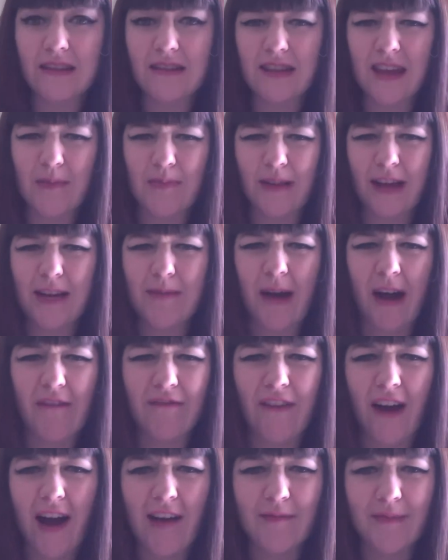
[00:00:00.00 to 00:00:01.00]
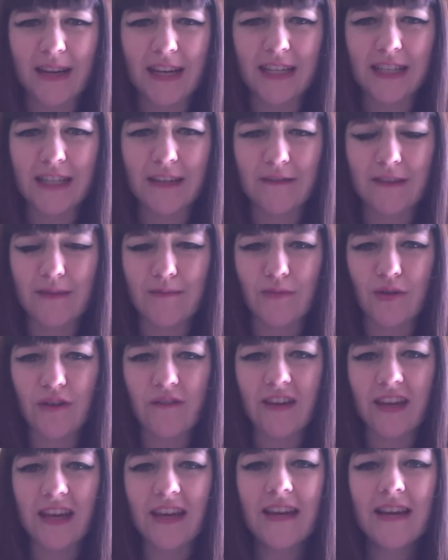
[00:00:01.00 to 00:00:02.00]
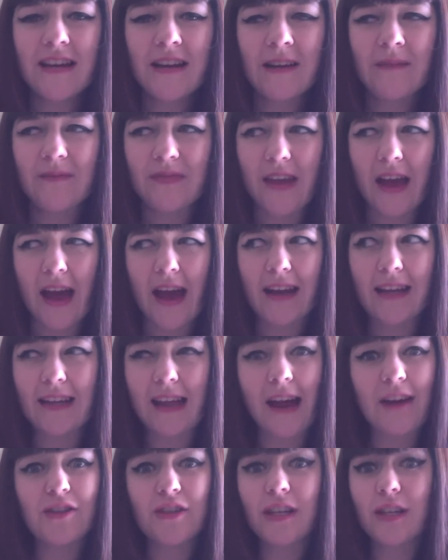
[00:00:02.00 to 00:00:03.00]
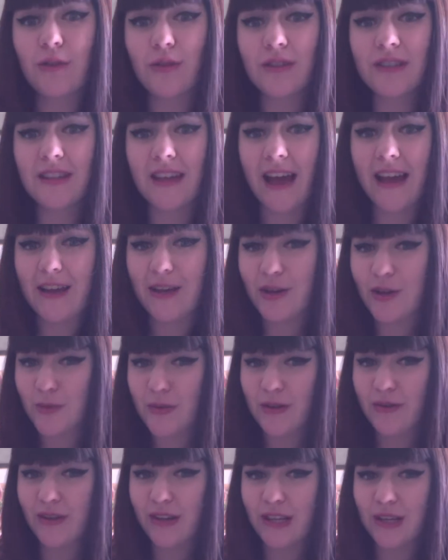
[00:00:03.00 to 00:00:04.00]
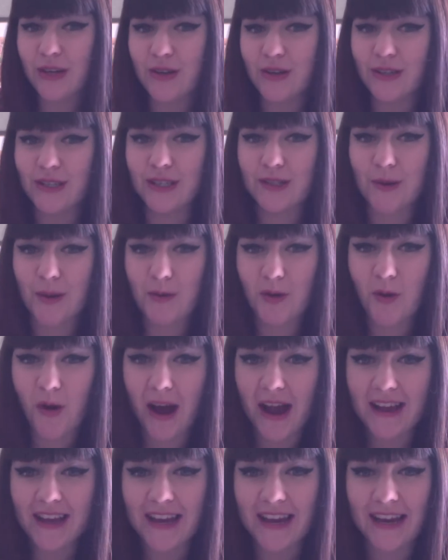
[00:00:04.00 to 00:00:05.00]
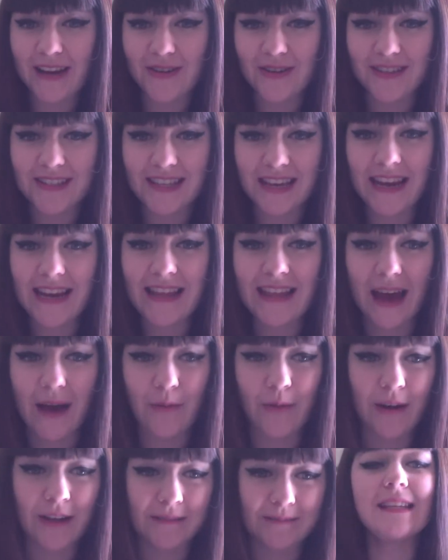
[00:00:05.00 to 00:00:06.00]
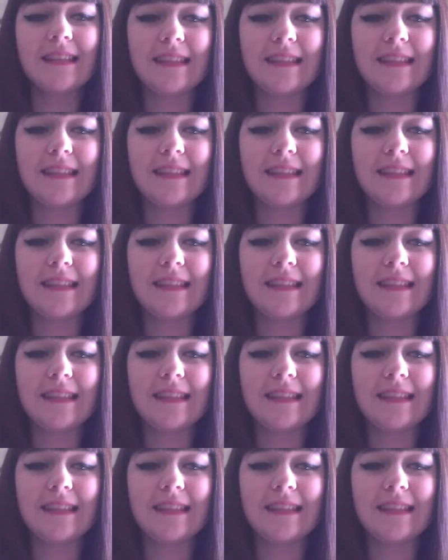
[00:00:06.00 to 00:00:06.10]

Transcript: They played about 5 minutes of the movie, and it actually looks like it could be really good, so I'm quite keen on seeing that one.